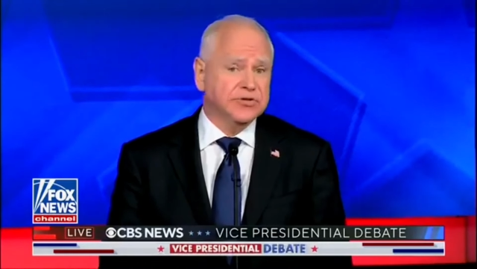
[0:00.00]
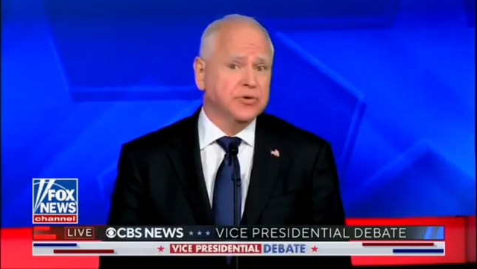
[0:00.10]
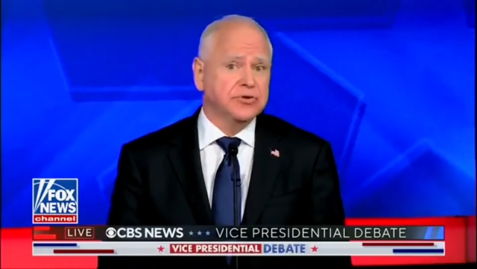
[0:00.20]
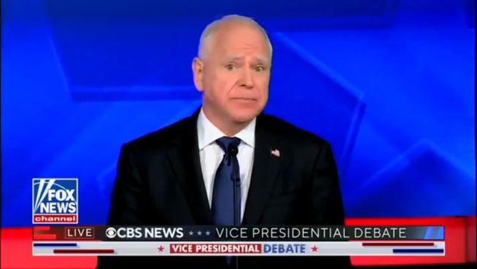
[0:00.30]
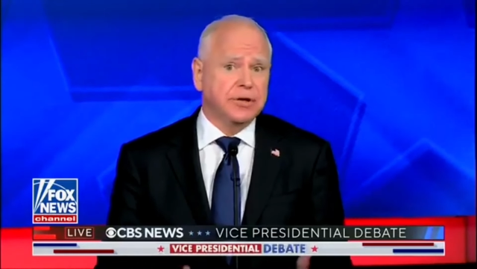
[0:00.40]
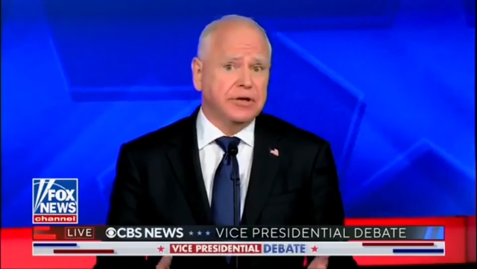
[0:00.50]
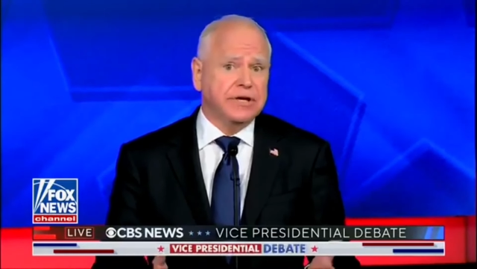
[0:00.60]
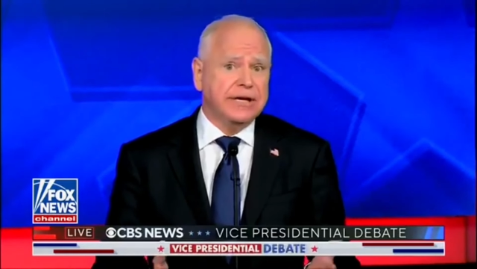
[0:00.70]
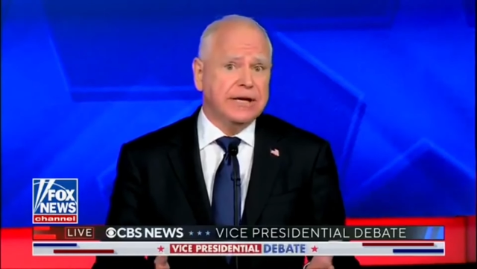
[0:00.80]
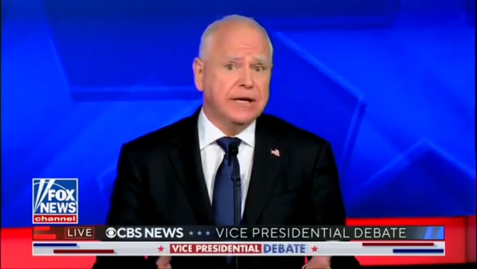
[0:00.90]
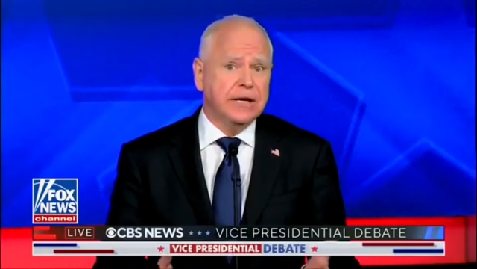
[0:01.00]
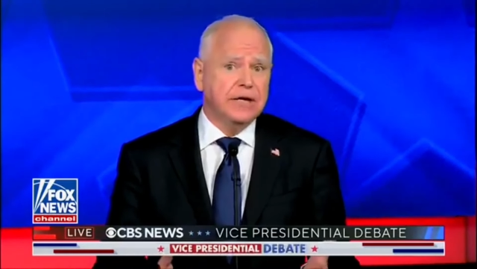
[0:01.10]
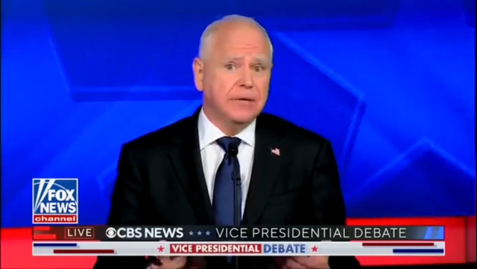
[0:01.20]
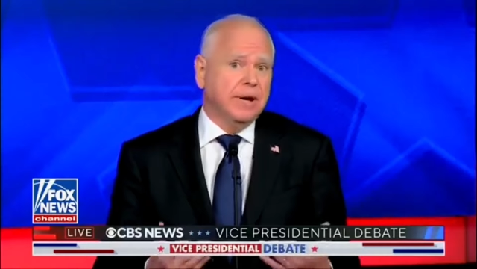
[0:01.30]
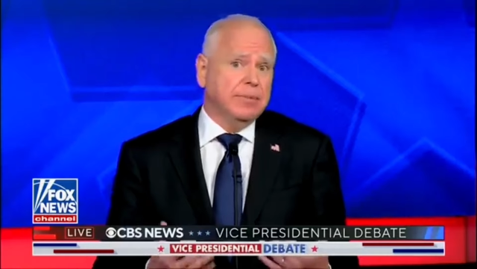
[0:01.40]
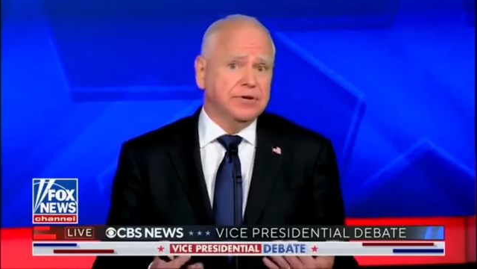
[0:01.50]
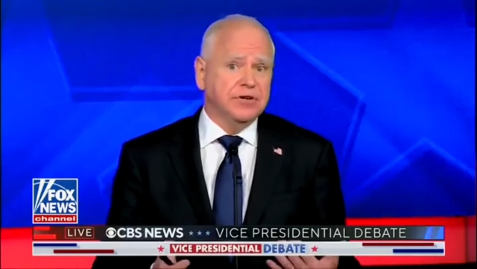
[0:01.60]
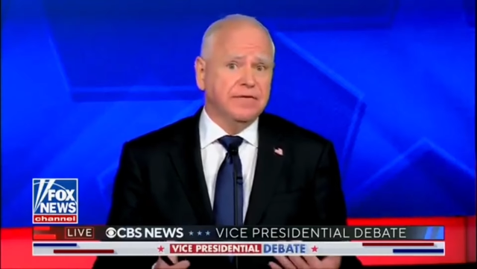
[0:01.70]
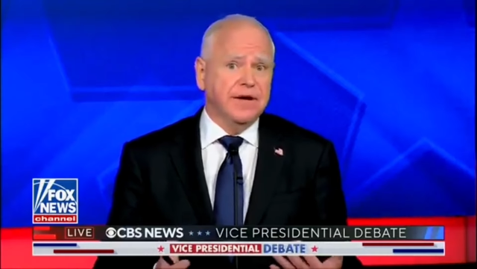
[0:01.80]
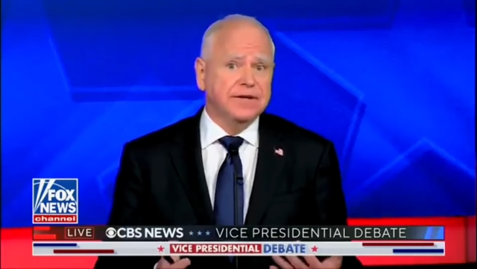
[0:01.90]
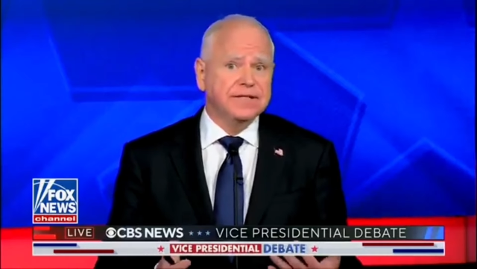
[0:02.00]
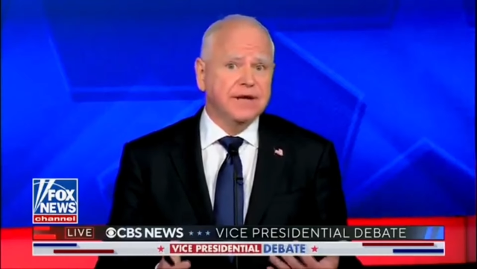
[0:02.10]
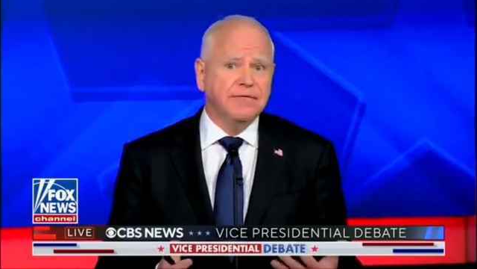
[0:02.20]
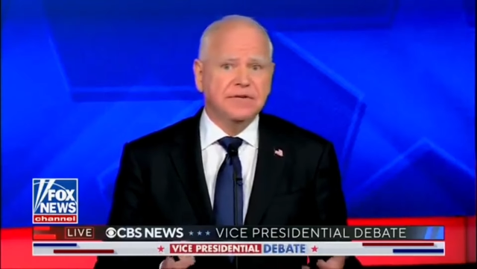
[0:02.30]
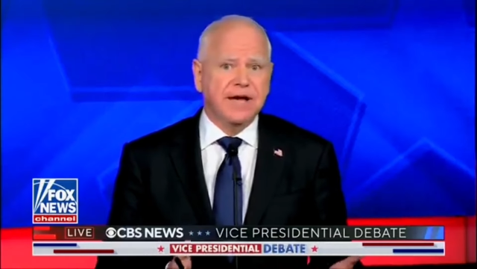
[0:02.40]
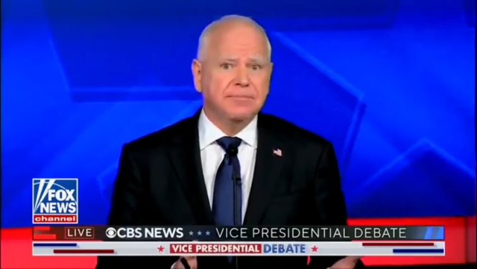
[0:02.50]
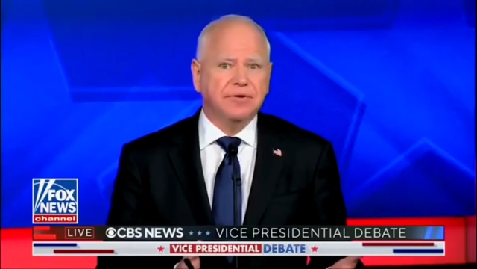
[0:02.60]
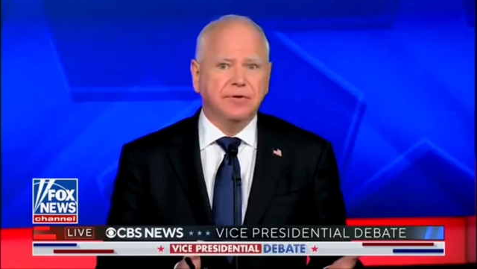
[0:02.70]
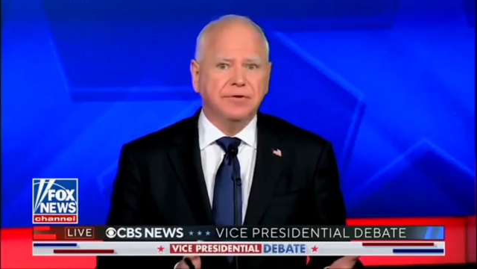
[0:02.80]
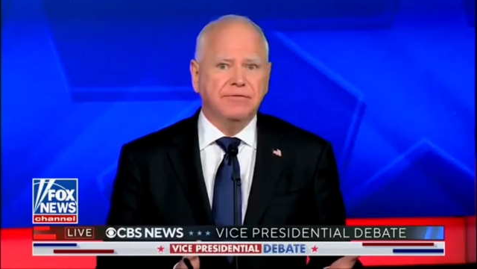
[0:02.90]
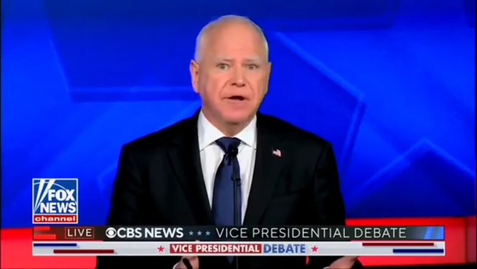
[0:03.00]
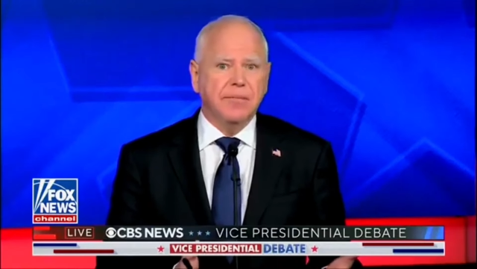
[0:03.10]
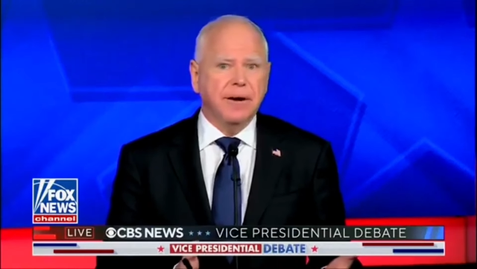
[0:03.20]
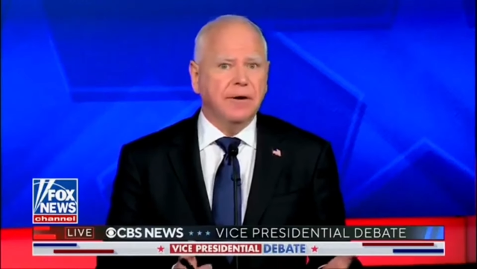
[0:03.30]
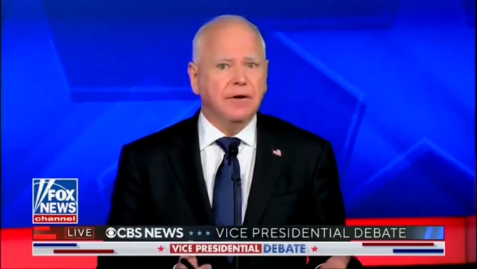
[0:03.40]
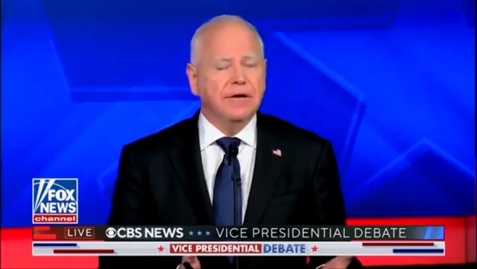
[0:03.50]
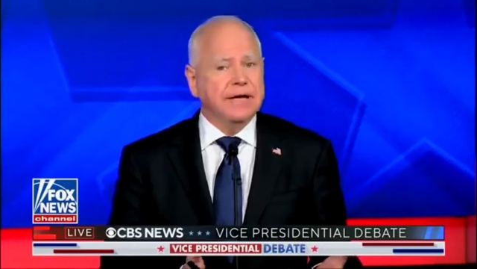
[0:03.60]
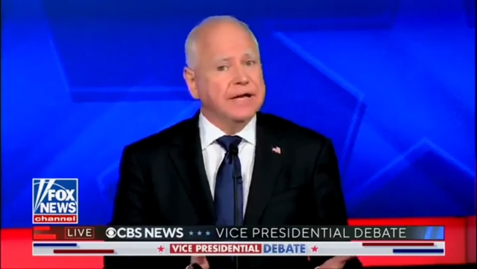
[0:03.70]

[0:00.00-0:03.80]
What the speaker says: Israel's ability to be able to defend itself is absolutely fundamental.